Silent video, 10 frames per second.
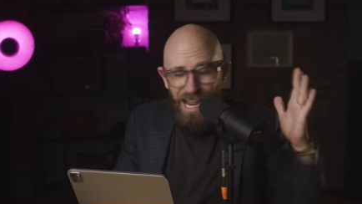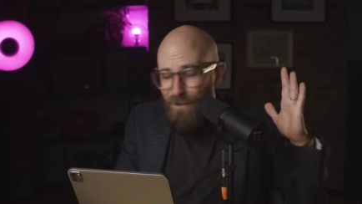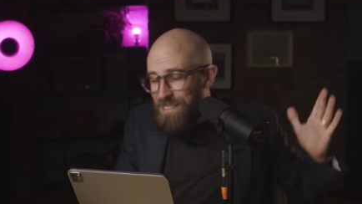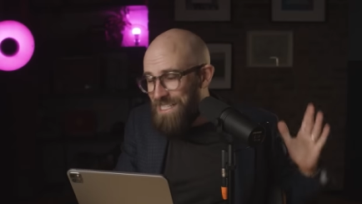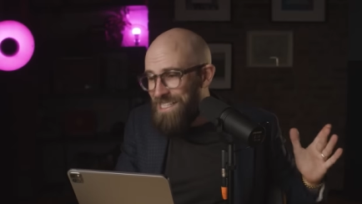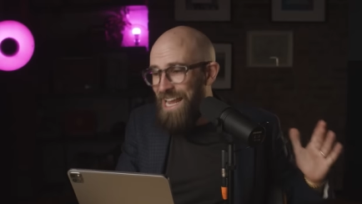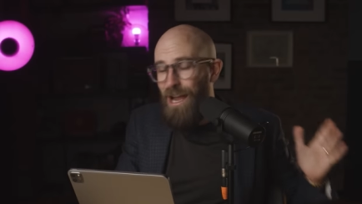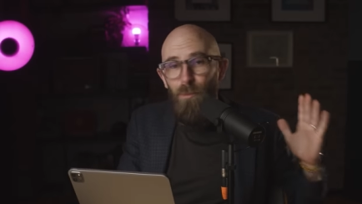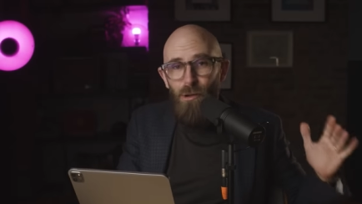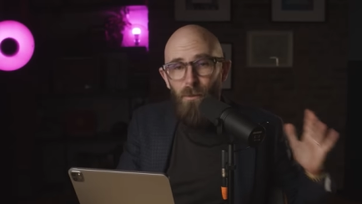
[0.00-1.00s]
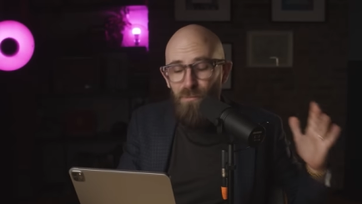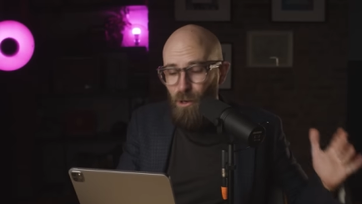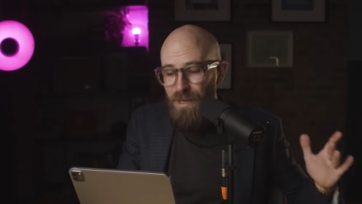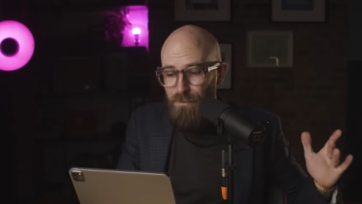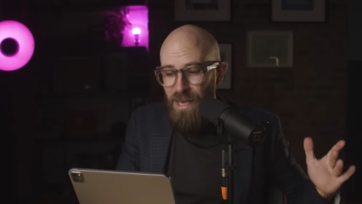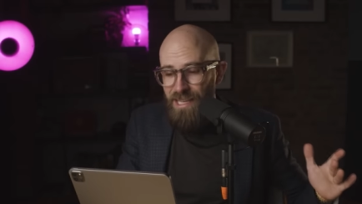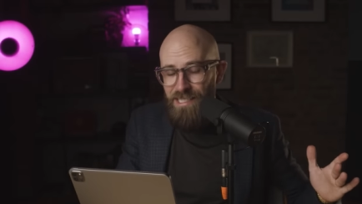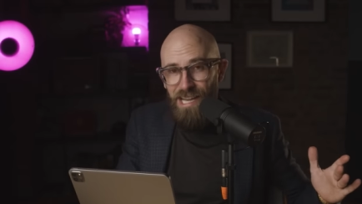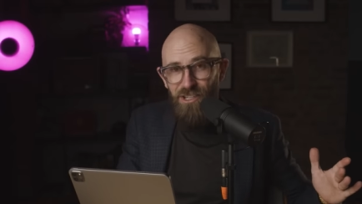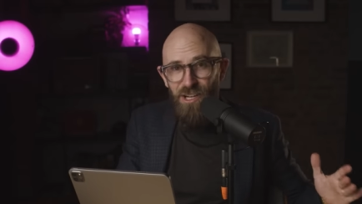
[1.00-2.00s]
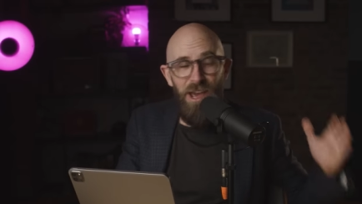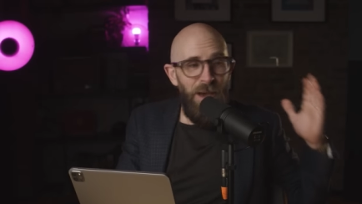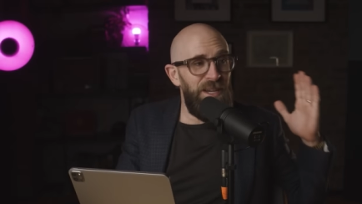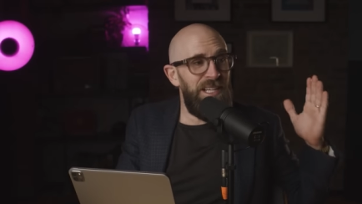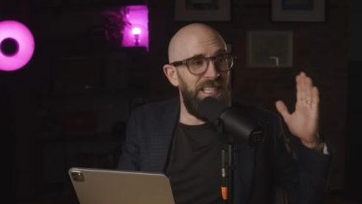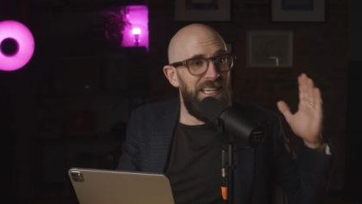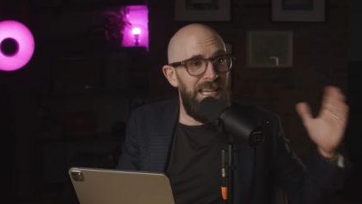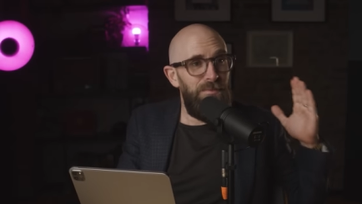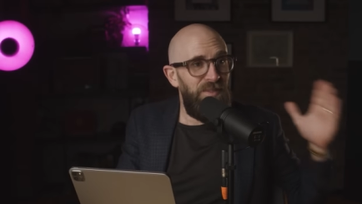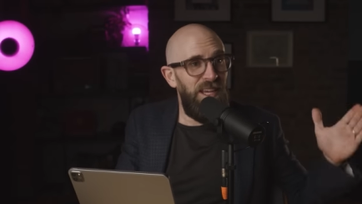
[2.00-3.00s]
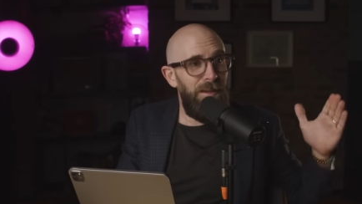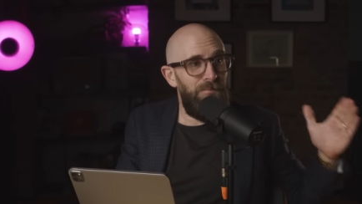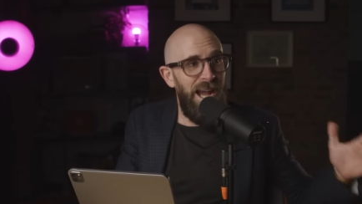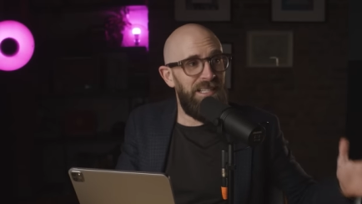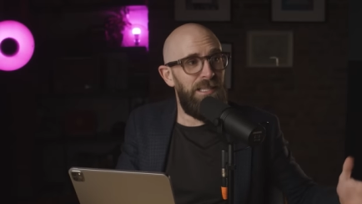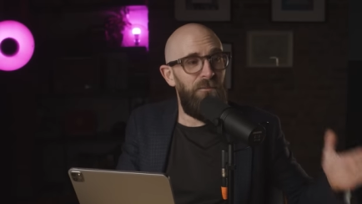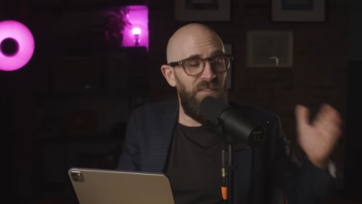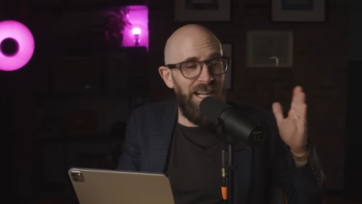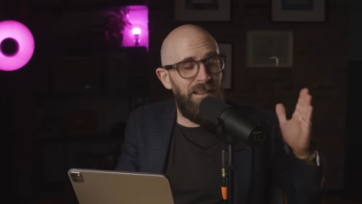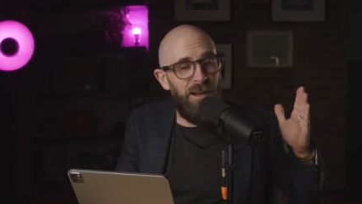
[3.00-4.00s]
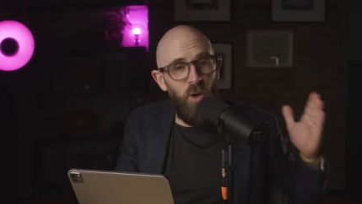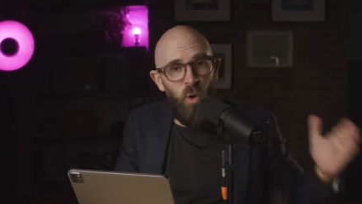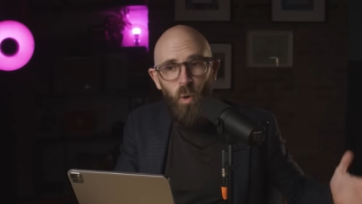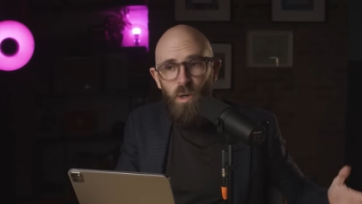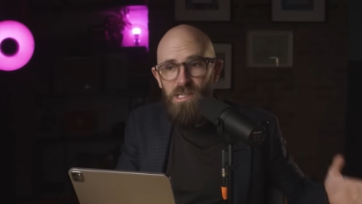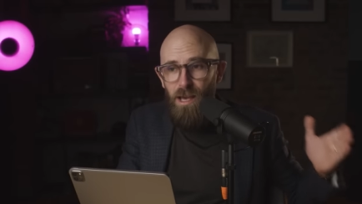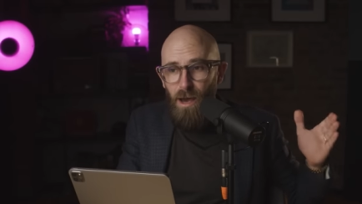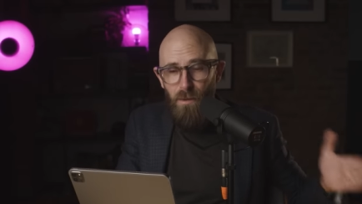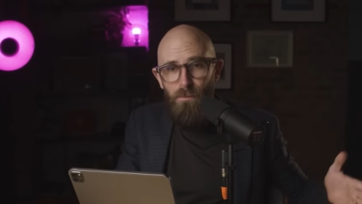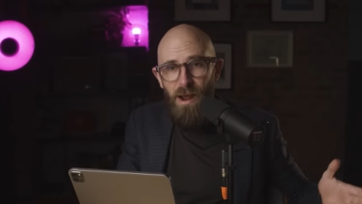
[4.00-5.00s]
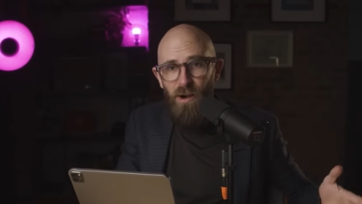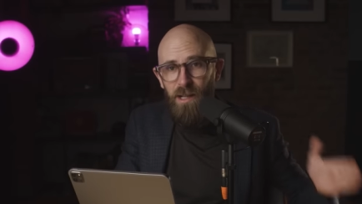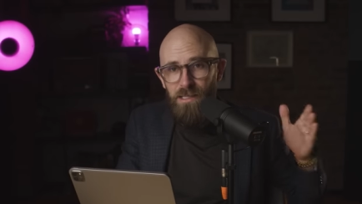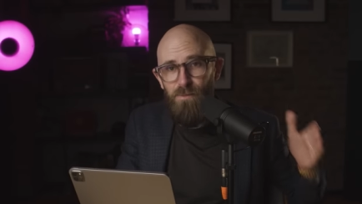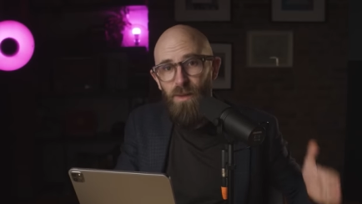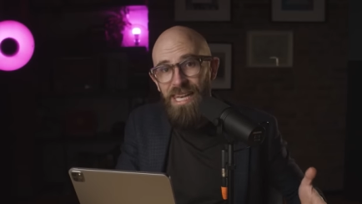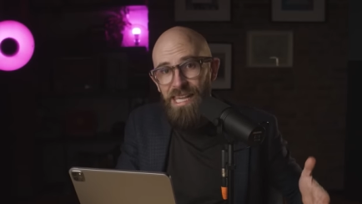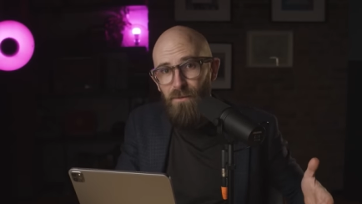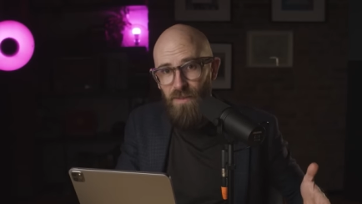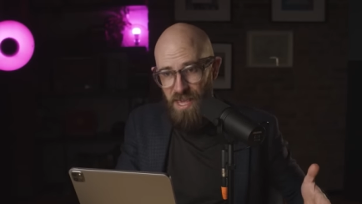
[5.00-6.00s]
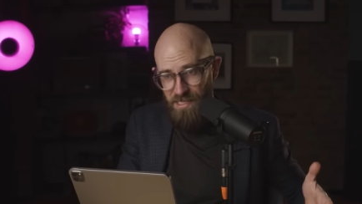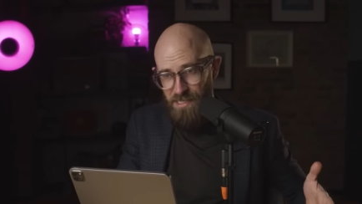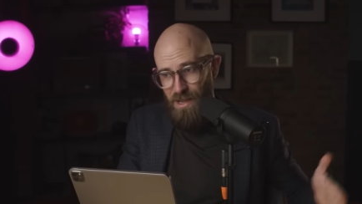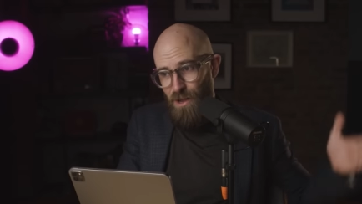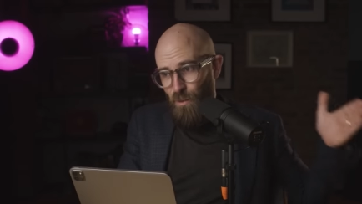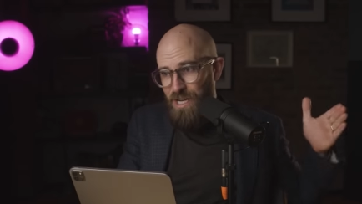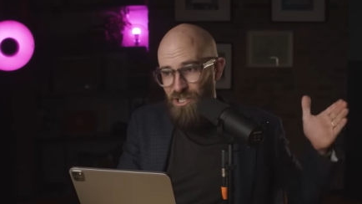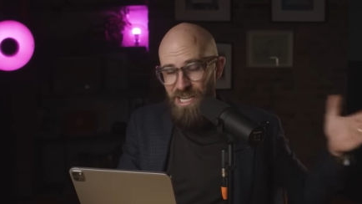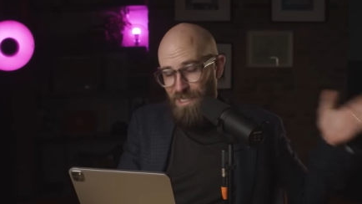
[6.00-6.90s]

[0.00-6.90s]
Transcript: I have to say, I'm not properly paying attention because I keep thinking back to the fact that a quarter of Americans believe this, which